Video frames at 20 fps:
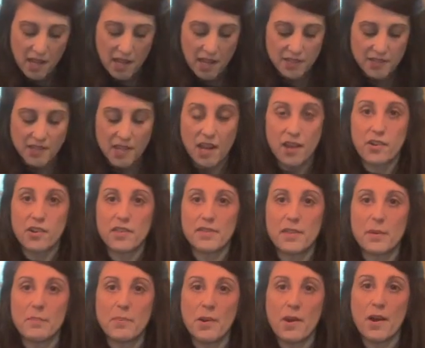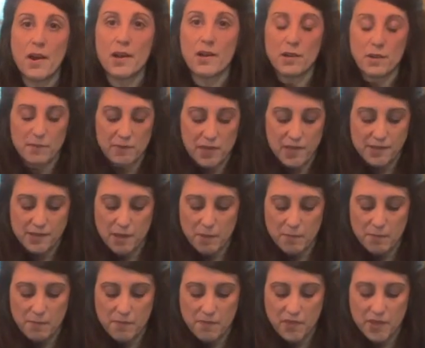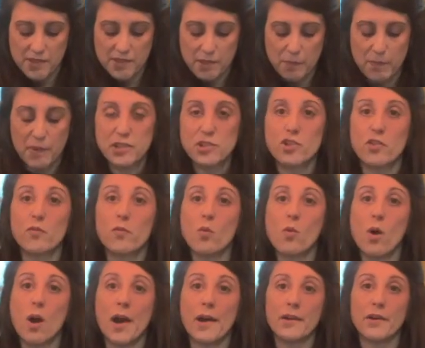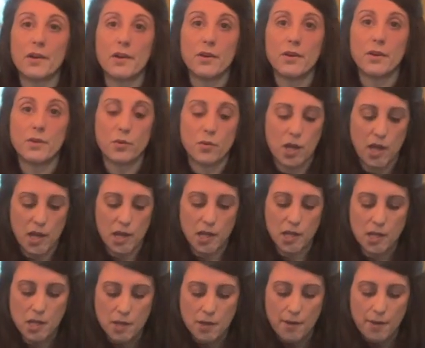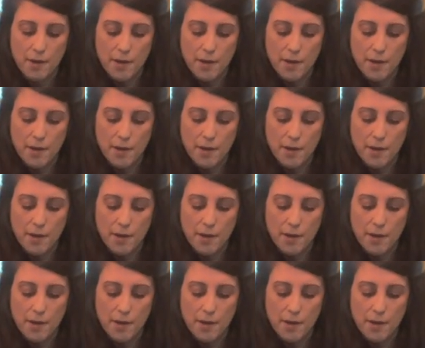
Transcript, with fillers: And down at the bottom, there's a, there's a bunch of water, okay?